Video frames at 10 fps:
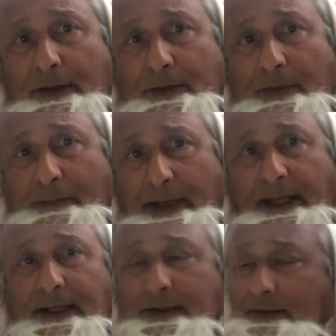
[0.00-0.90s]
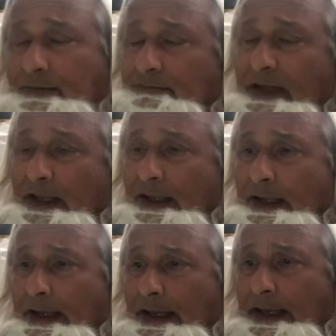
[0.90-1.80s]
lemonade,
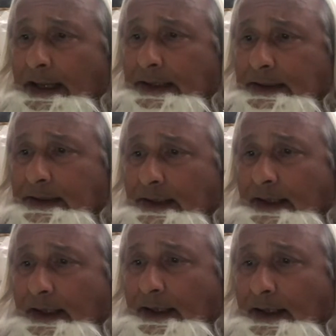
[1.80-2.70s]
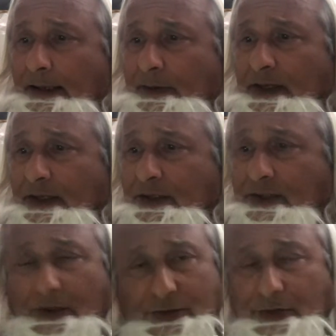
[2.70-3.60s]
and we
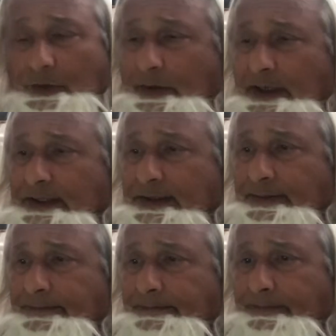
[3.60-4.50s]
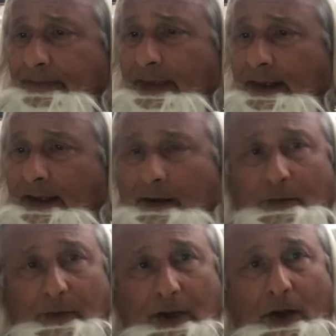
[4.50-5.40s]
tell stories.
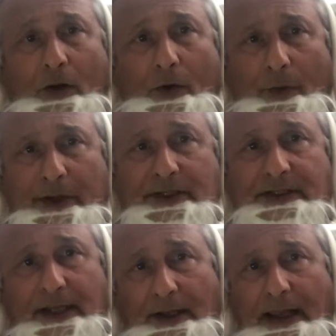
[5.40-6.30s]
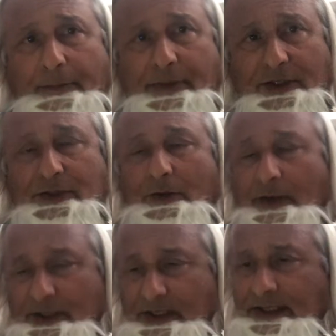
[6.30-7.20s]
We always tell happy
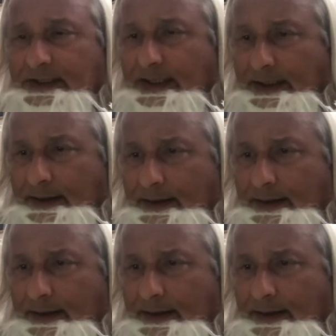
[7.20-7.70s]
stories, they said.